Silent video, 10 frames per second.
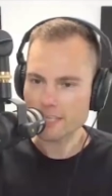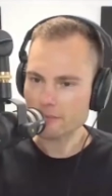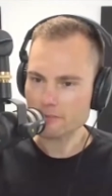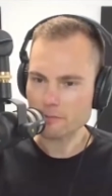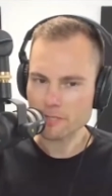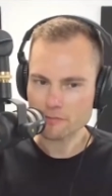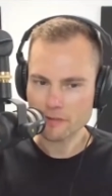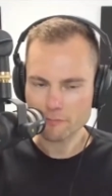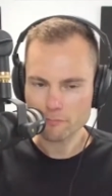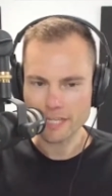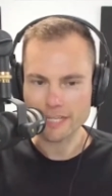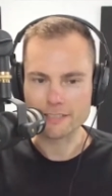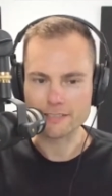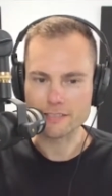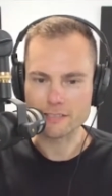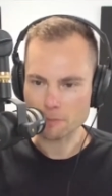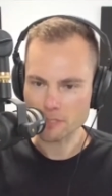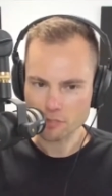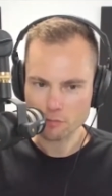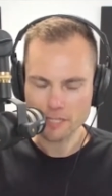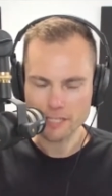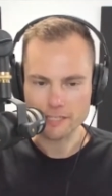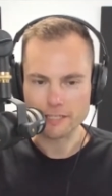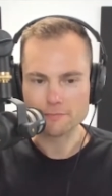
you so much for having me, Angus. It's a pleasure to be here.